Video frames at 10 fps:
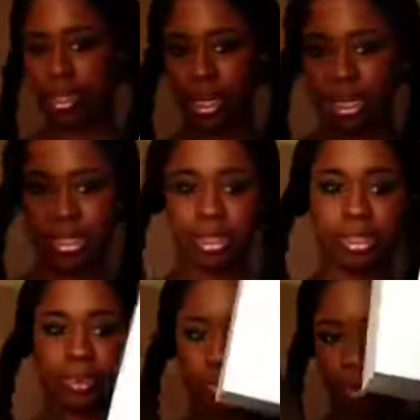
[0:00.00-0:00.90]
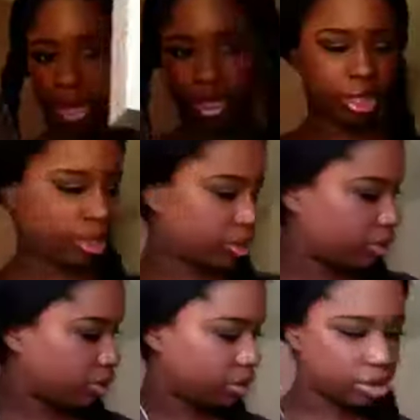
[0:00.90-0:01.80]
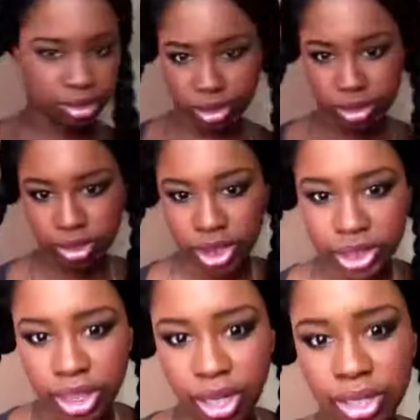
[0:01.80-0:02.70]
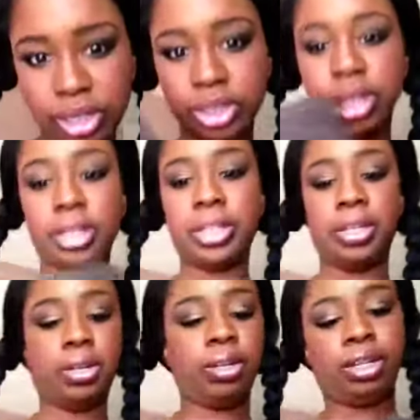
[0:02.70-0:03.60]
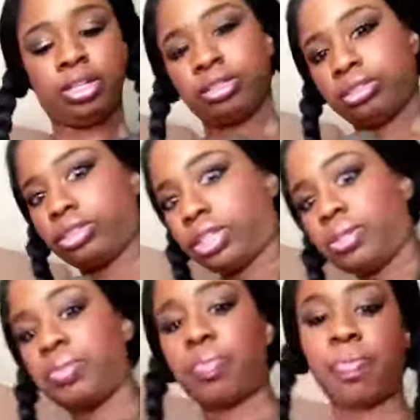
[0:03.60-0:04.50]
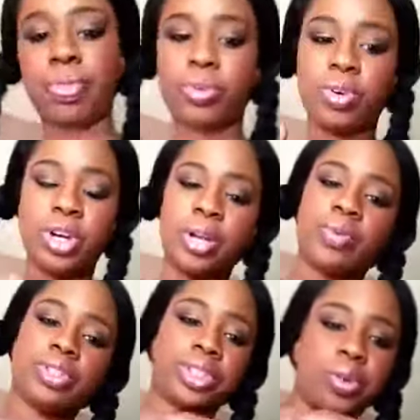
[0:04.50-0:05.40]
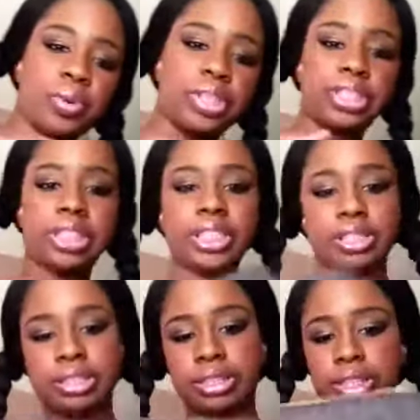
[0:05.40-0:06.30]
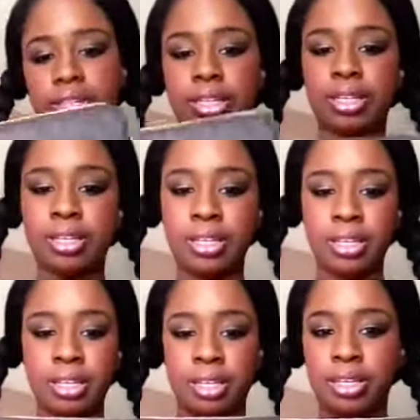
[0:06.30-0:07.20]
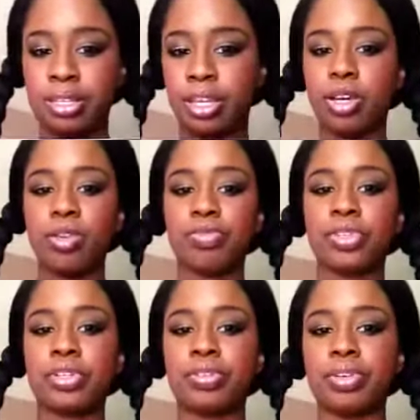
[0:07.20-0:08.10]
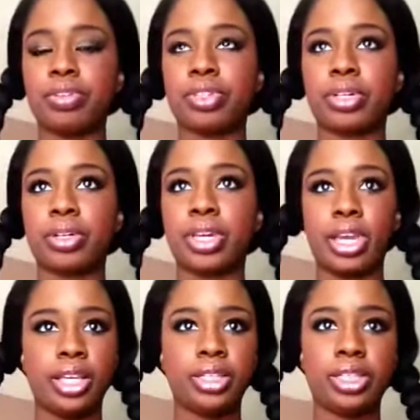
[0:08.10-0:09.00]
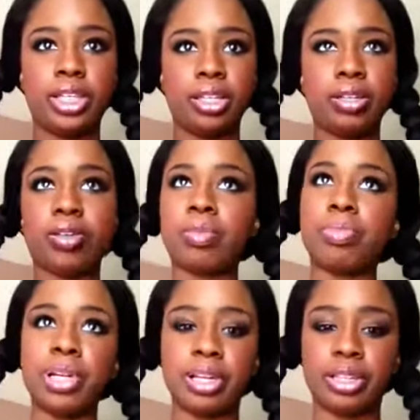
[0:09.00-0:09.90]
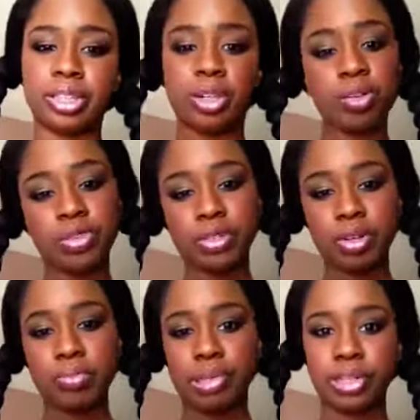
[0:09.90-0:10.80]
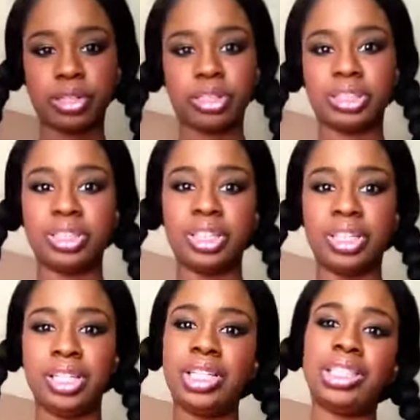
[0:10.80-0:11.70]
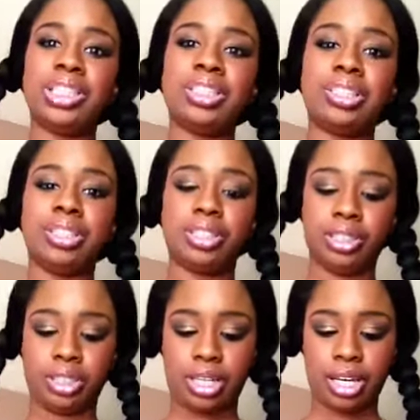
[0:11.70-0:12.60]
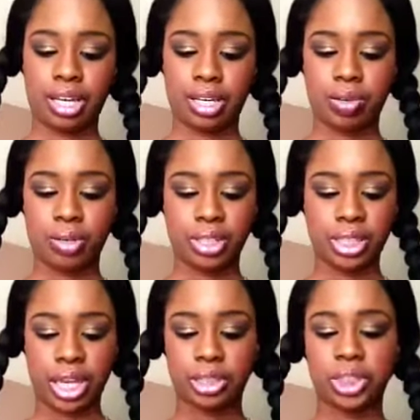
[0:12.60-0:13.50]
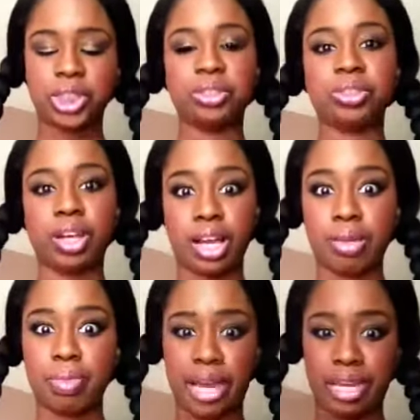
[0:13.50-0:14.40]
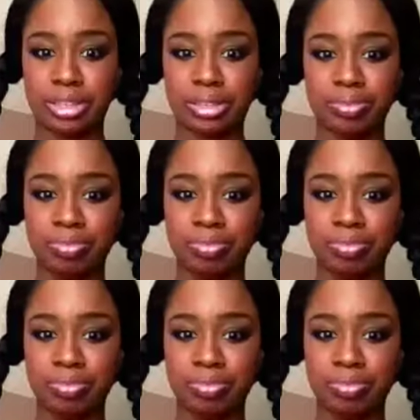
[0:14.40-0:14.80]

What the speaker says: and way light. It's light and tiny. So what I want to call this is the casing or purse, the overgrown purse attached to your iPad.